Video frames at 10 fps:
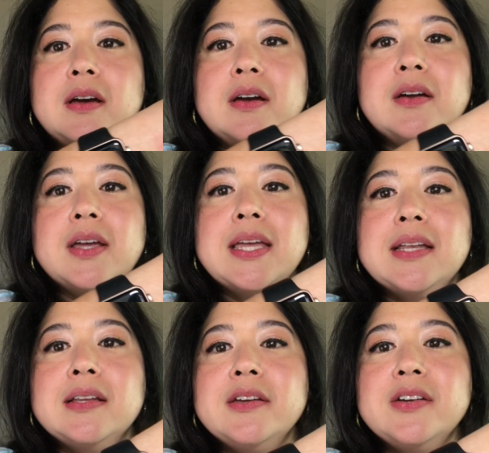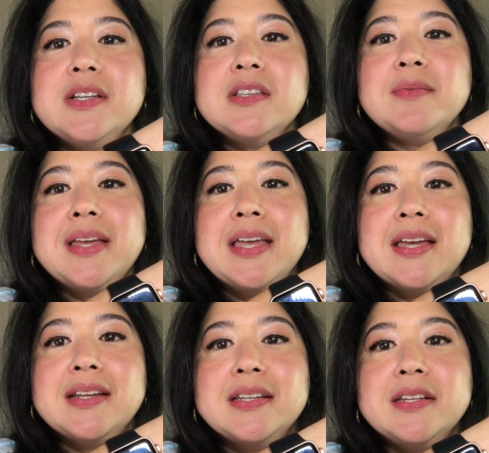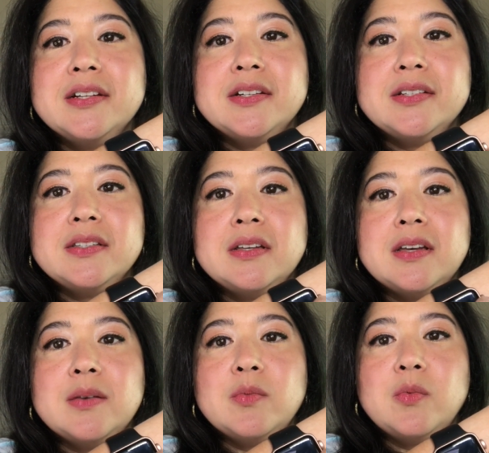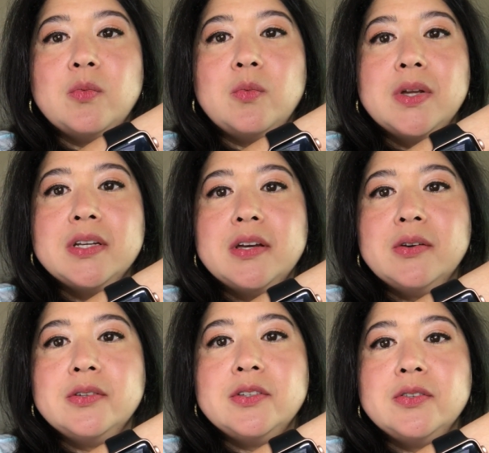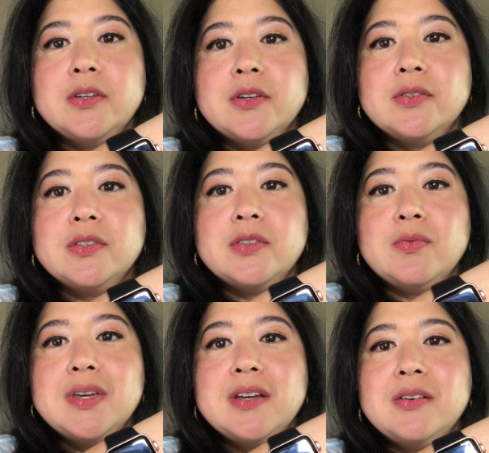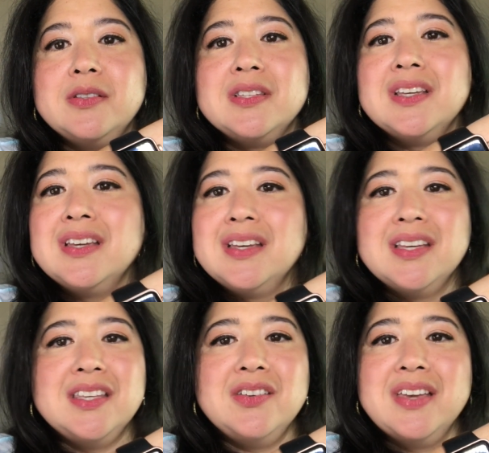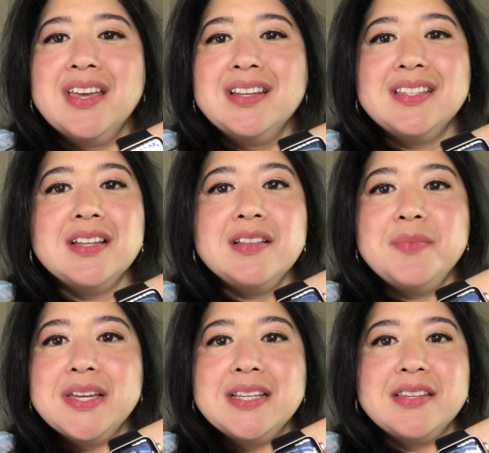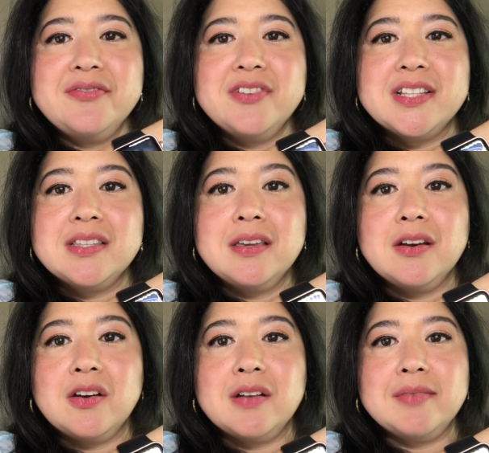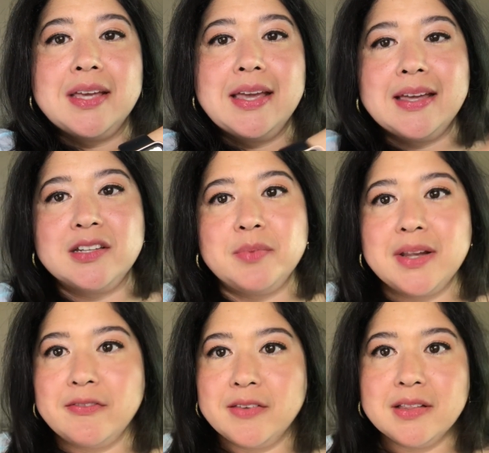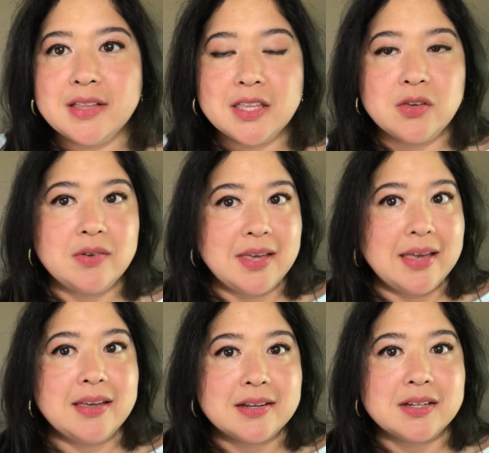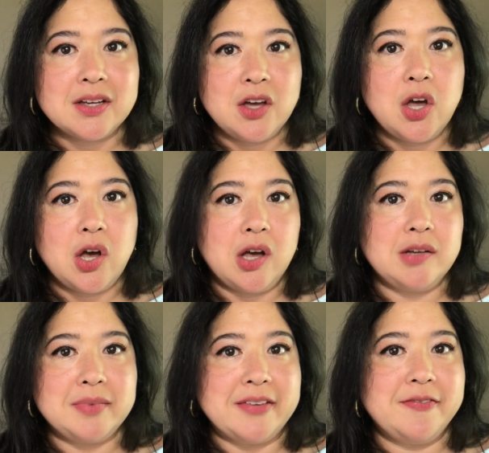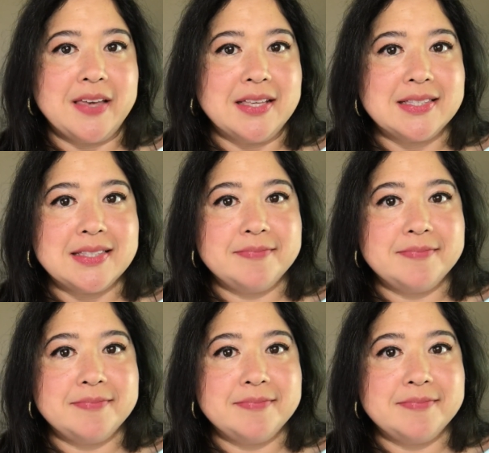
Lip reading: Alright, here it is on my hand. Here's one coat, two coats, three coats. You can't tell a big difference here on my hand, but I feel like you can on my face.